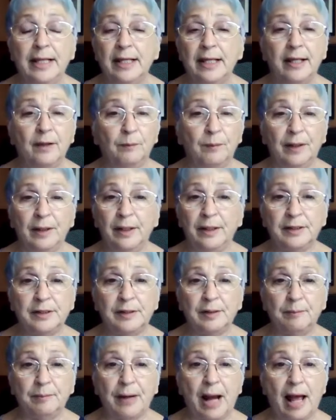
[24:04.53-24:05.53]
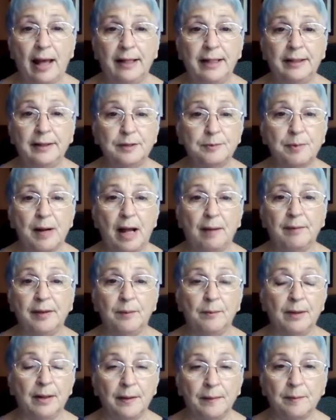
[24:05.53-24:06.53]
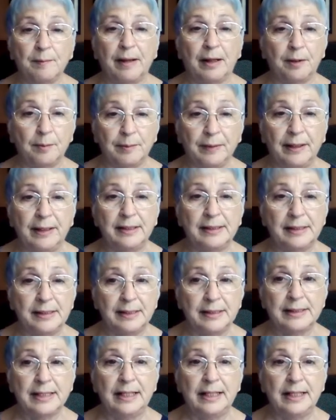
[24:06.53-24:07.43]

It is probably one of the better places.